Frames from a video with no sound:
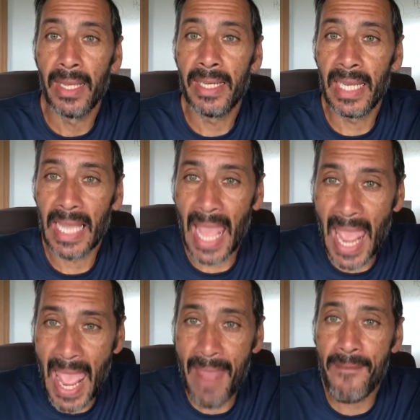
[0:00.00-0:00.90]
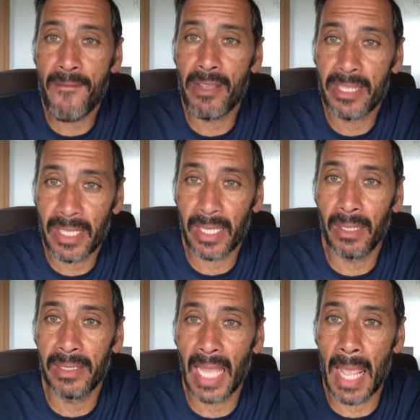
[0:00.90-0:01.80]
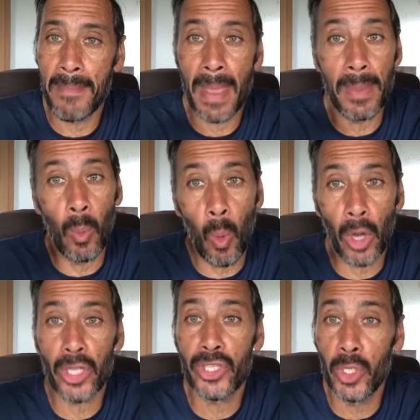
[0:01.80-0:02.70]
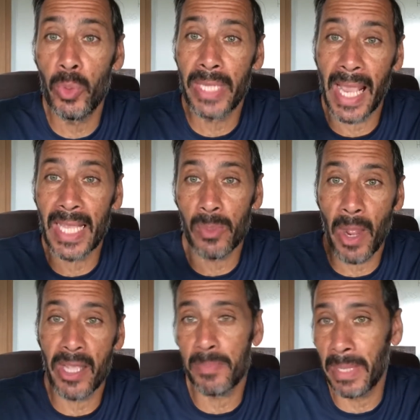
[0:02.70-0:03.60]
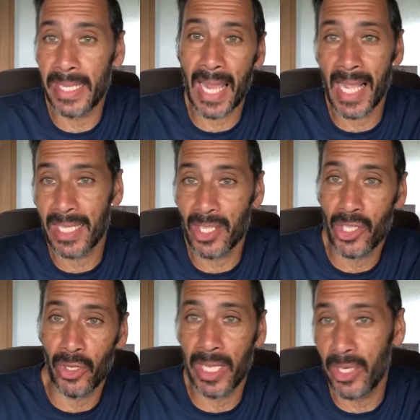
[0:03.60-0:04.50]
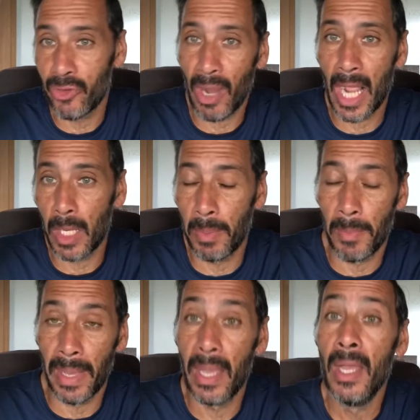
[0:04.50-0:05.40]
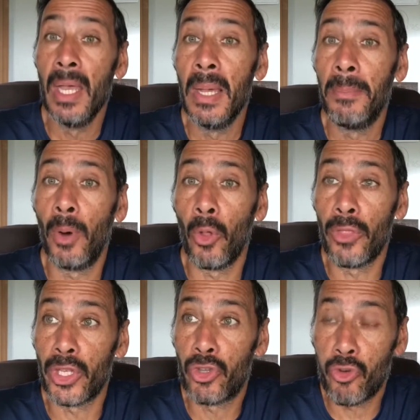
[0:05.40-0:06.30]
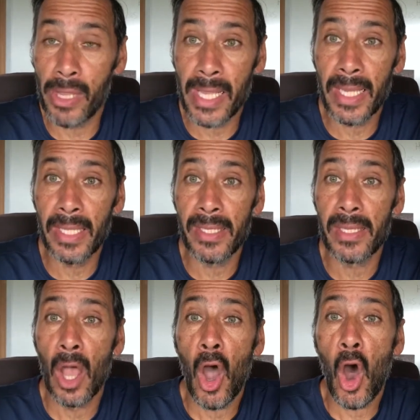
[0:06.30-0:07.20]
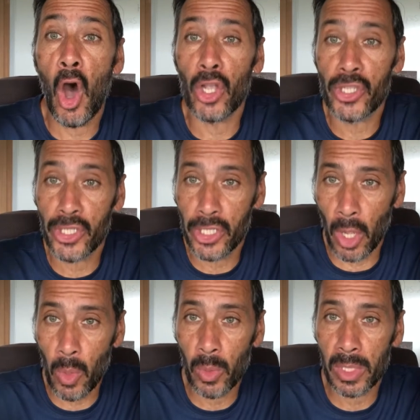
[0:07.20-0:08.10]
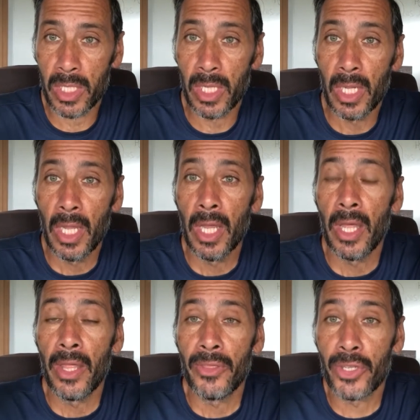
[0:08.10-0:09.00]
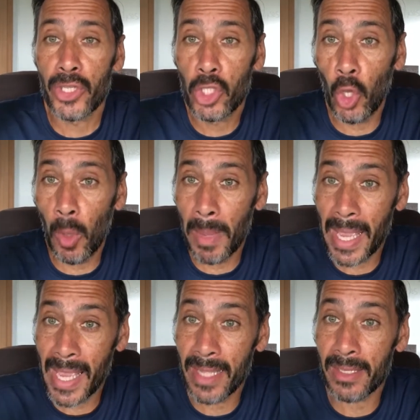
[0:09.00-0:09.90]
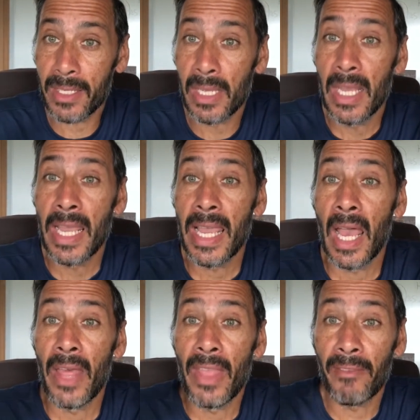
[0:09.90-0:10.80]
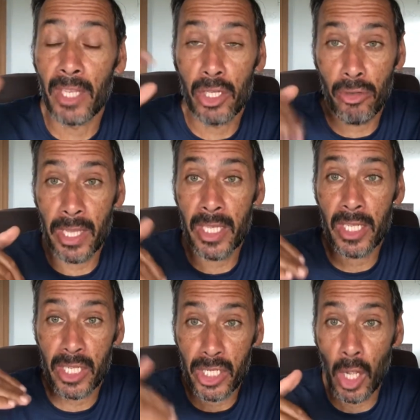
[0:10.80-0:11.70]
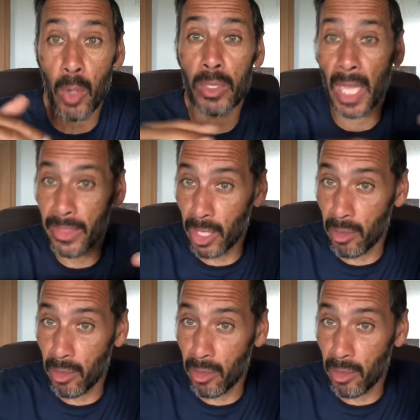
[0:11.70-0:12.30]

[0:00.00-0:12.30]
nearly every single day. Maybe 1 or 2 days where it's been nice and sunny and dried up a bit. But the trees are soaked. The storm hits. If the trees are soaked and the